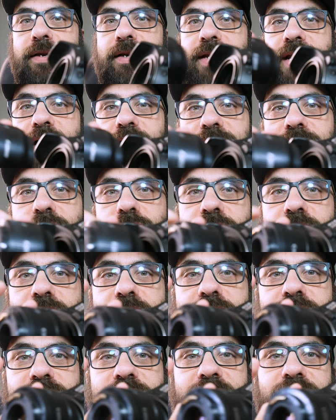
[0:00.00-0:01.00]
Now
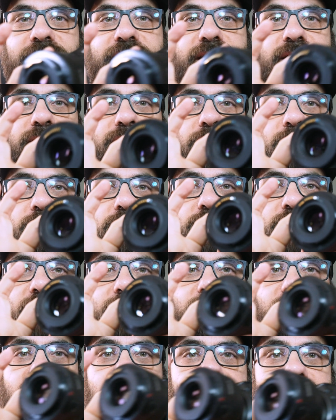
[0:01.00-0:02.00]
this can give you
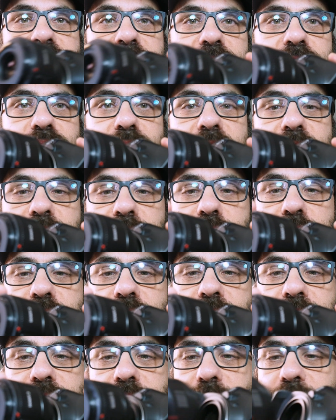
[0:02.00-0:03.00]
some decent macro
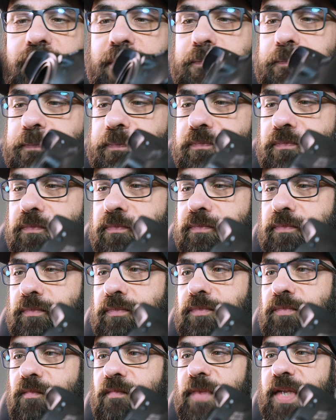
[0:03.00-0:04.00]
shots,
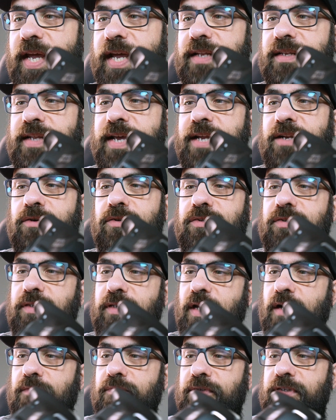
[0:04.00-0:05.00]
and then
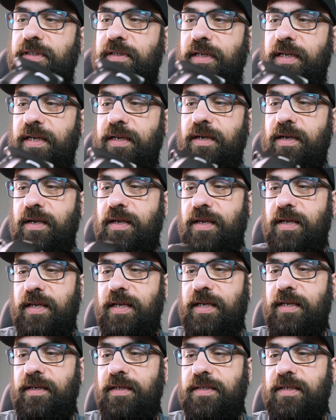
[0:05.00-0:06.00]
obviously
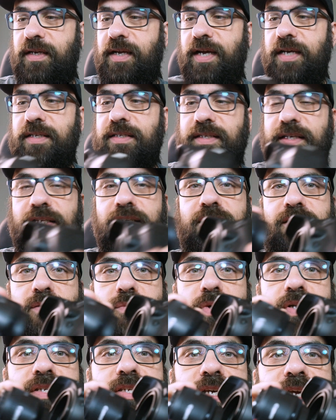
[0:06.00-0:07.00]
in this case, since
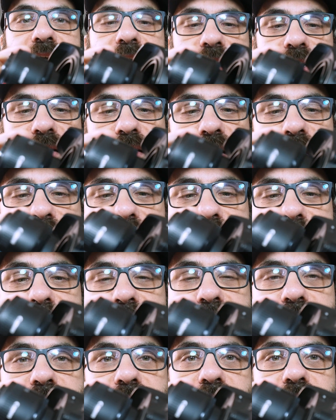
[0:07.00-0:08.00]
once again the lens
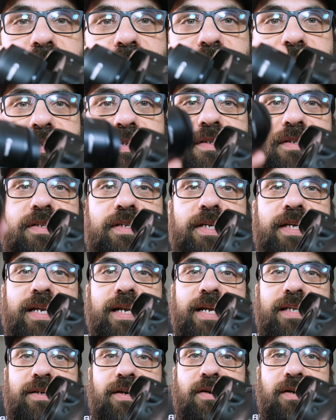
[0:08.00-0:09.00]
is inverted, the
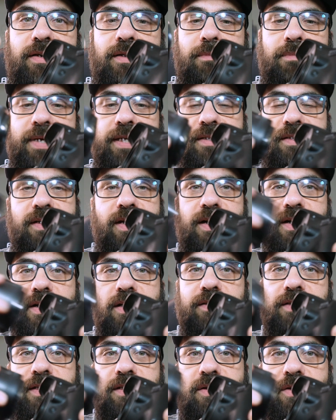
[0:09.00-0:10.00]
electronical bits are
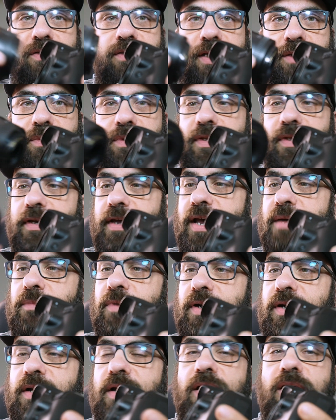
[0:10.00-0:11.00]
not in contact with the
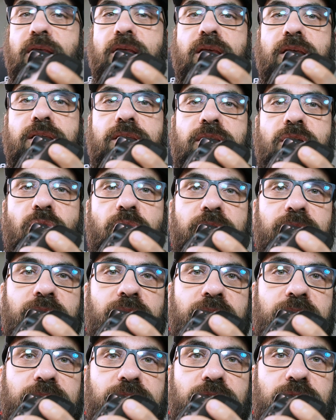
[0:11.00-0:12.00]
camera, you will
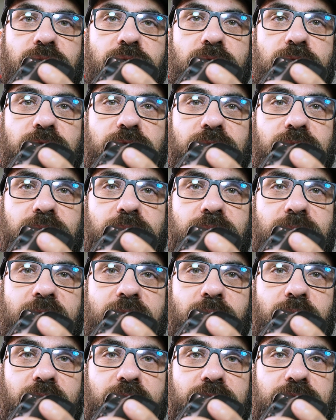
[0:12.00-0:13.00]
need to
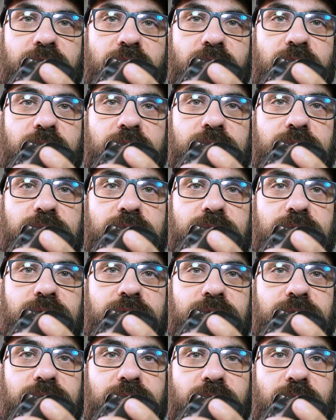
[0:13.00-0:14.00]
manually focus
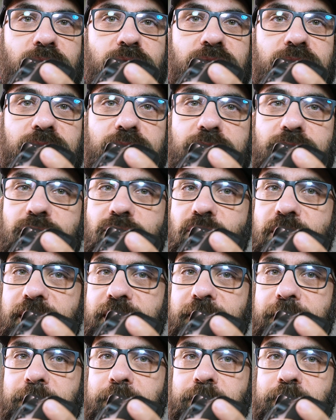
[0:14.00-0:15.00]
using this
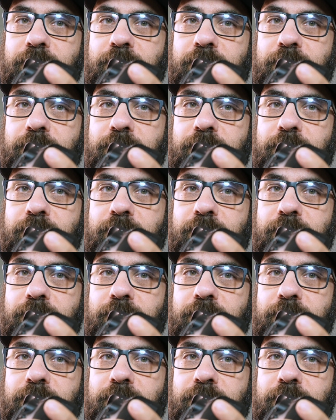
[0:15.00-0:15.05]
ring.